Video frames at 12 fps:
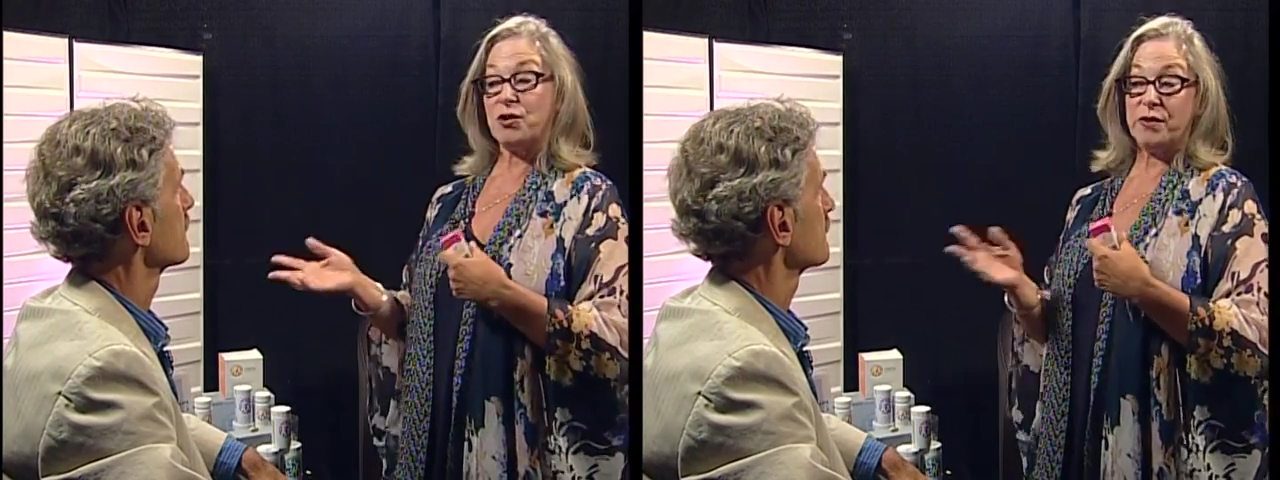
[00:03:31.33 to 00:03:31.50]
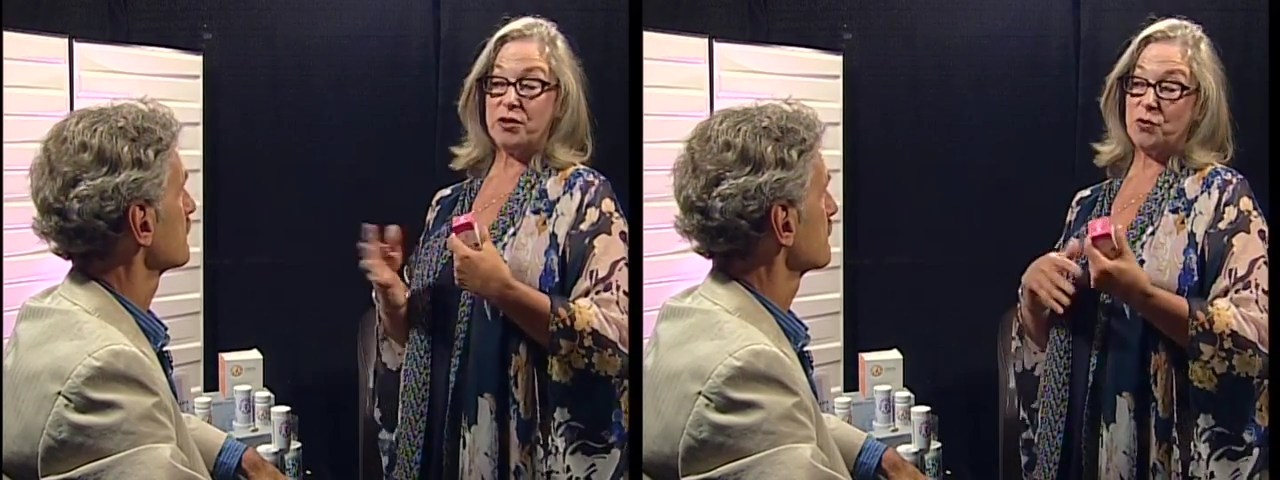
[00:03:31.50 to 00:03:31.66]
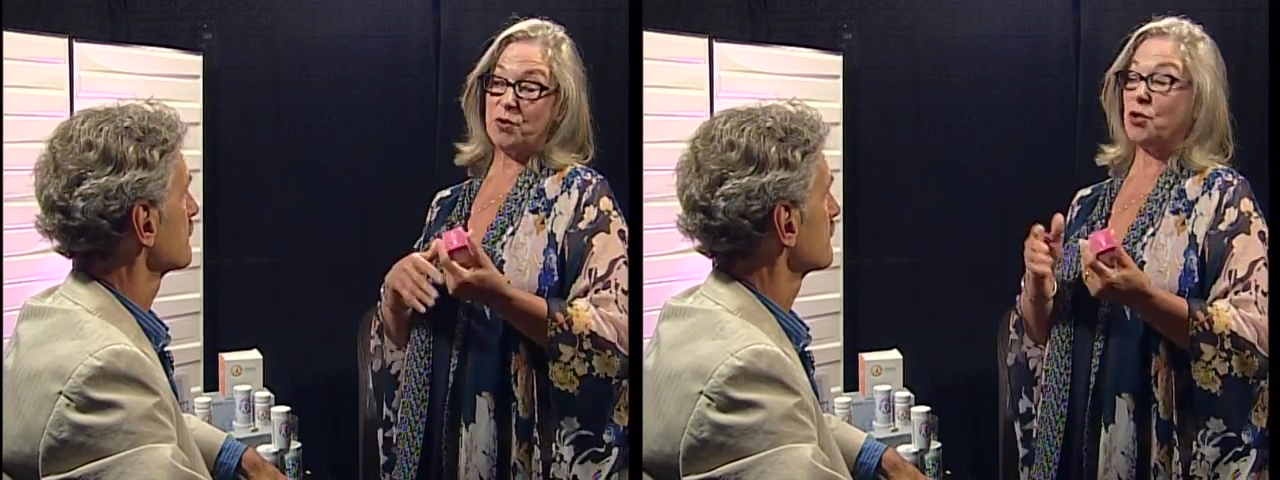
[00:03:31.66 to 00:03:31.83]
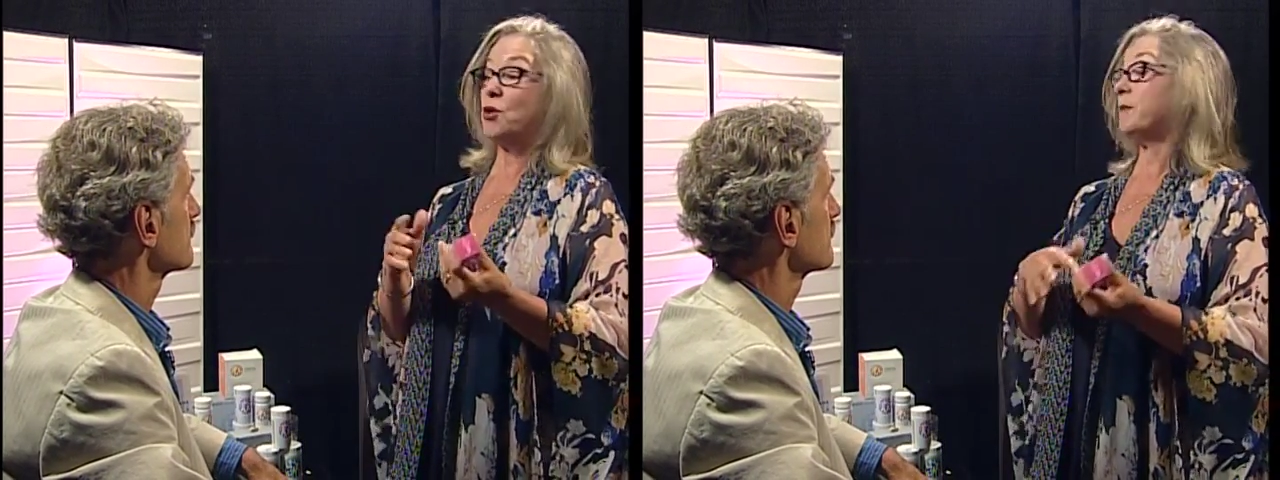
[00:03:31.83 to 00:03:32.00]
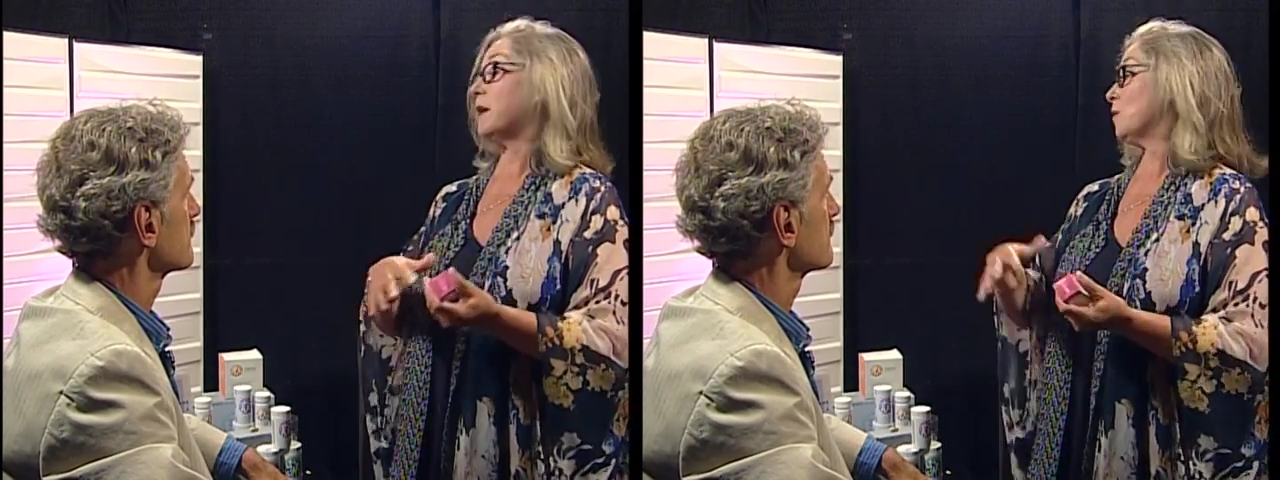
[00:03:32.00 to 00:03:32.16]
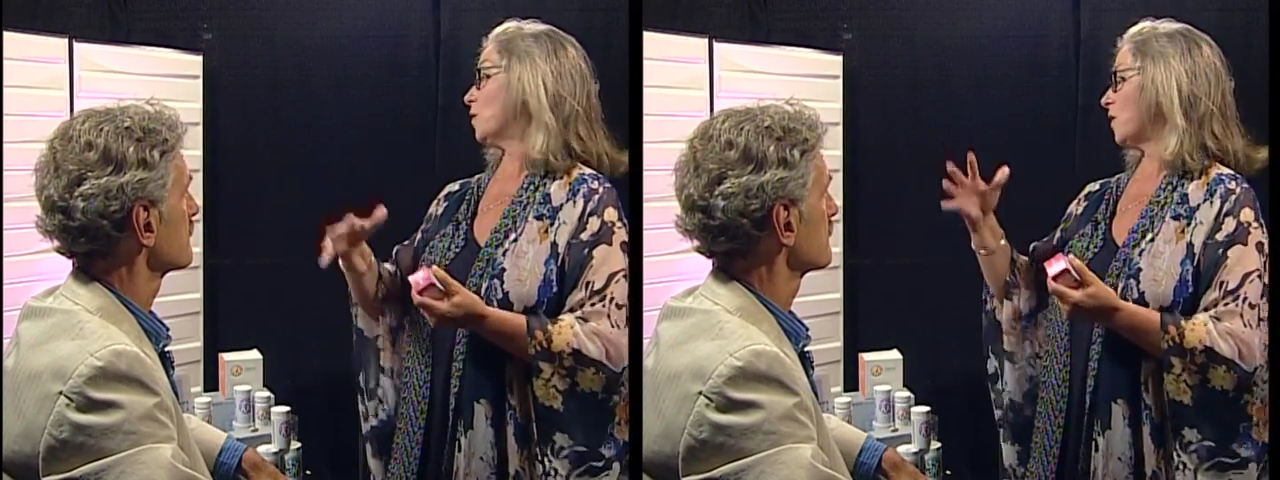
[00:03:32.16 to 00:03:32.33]
to redo it, or you
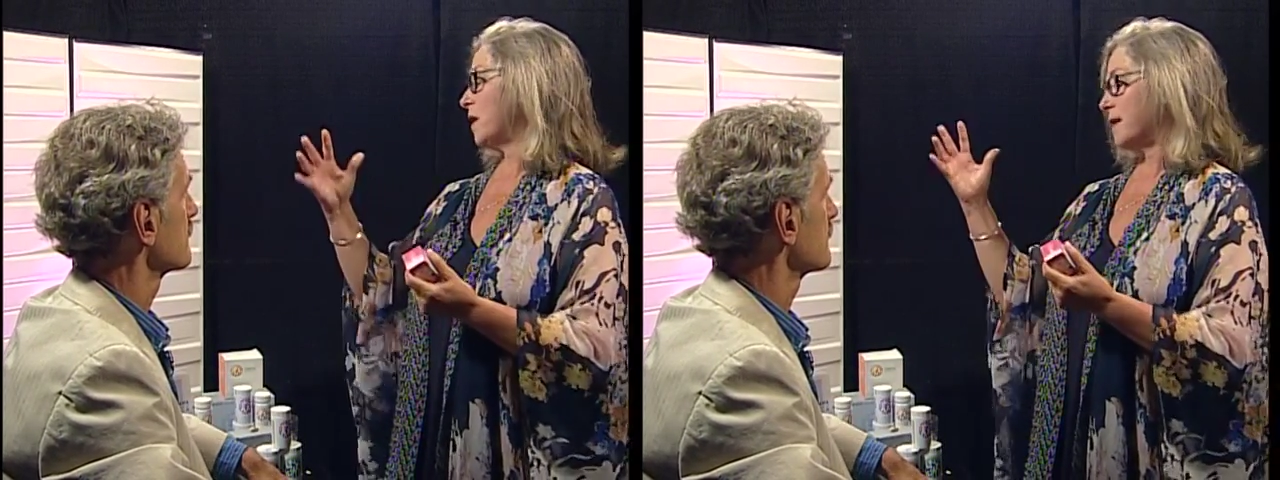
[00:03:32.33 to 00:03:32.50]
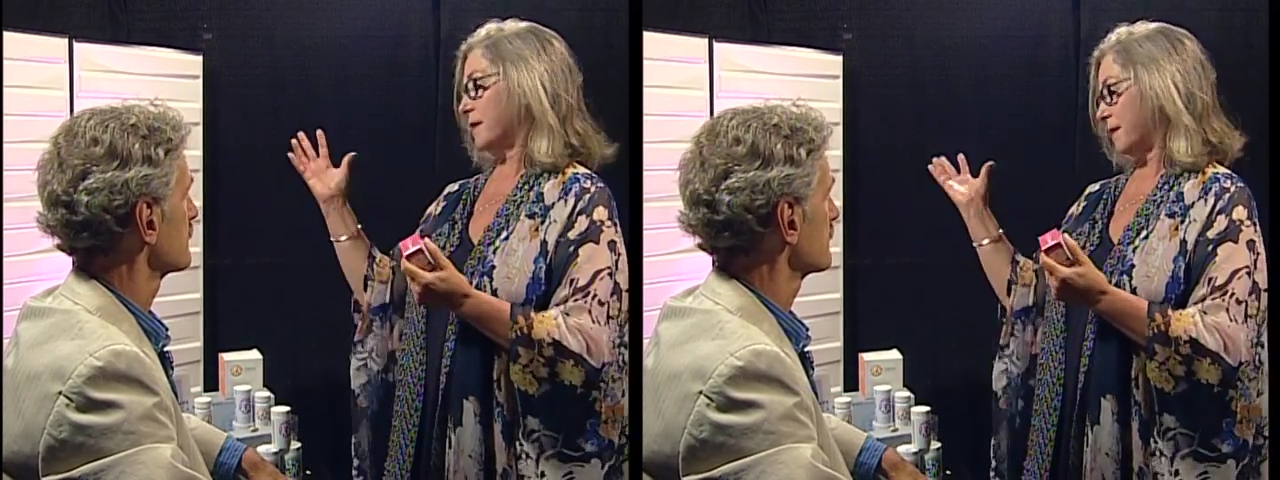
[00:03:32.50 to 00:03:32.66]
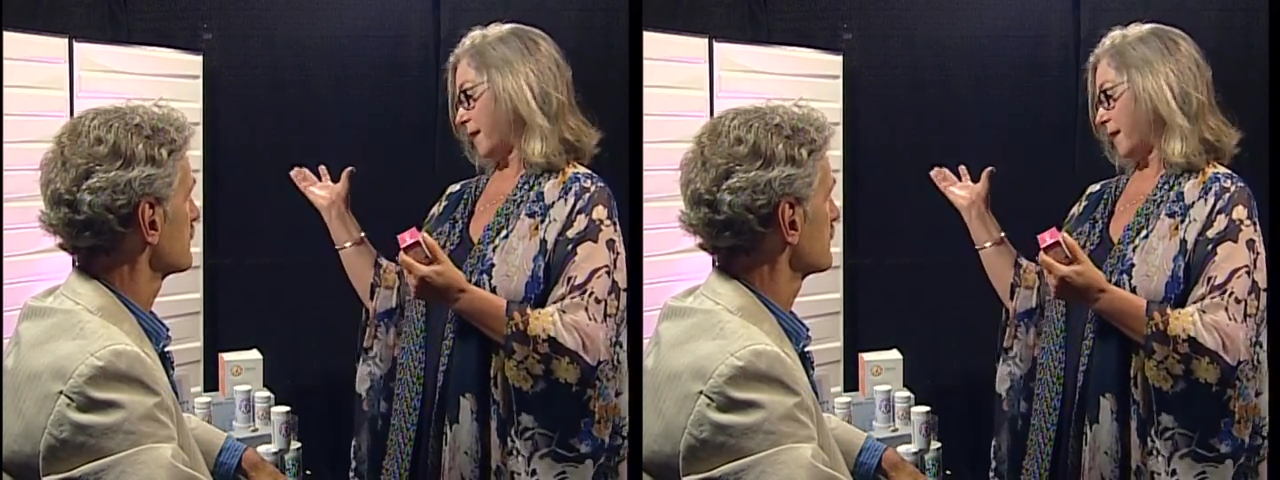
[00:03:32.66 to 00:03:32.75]
may move on to the